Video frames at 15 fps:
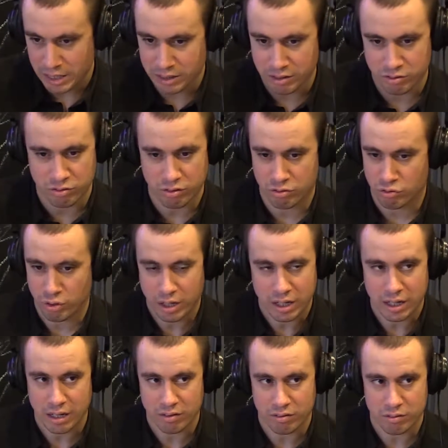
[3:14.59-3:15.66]
This
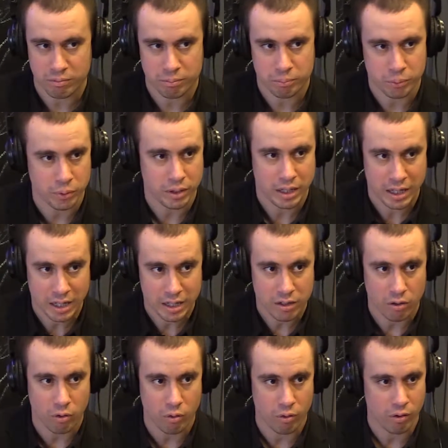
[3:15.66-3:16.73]
training isn't put in,
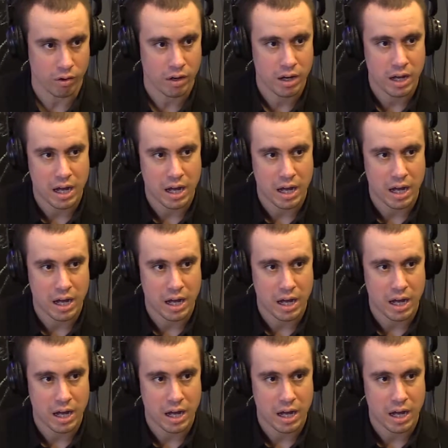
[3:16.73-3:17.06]
or